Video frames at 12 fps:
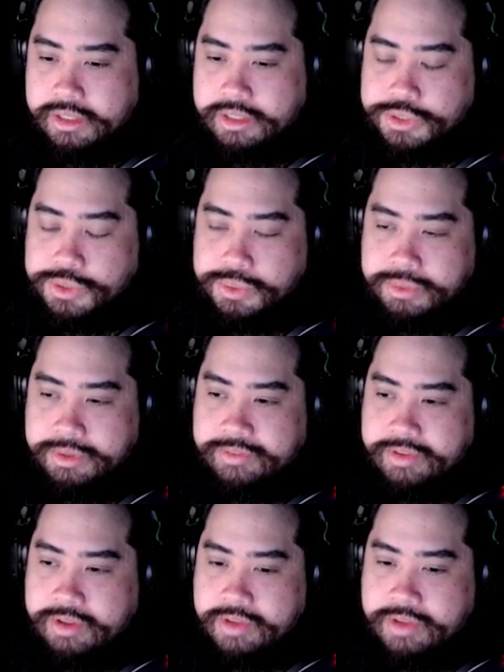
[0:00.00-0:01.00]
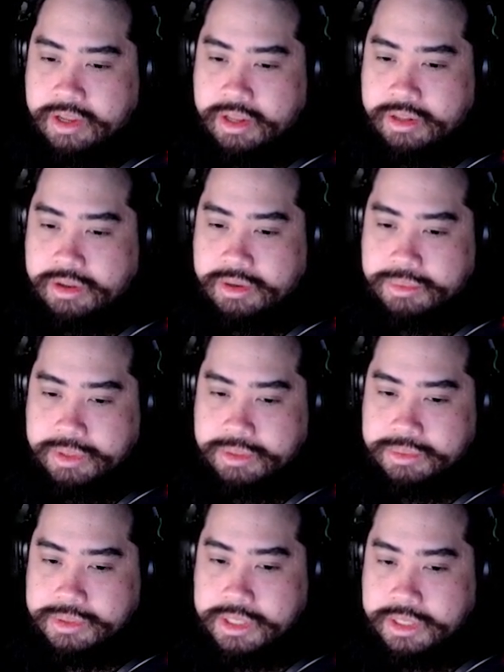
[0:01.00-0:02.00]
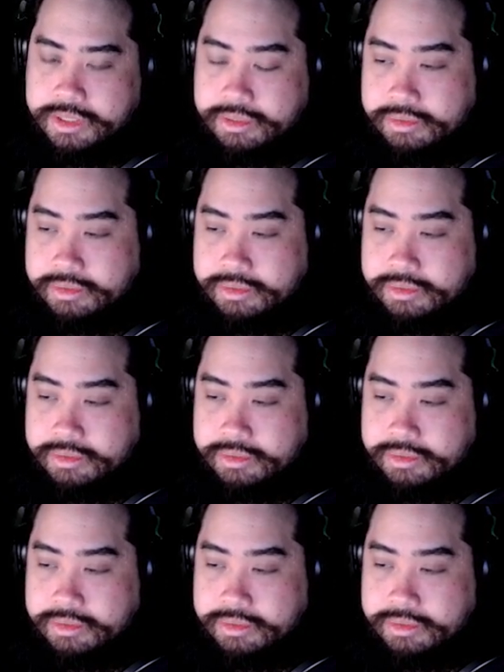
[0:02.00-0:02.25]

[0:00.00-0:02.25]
to Evangelion when it was like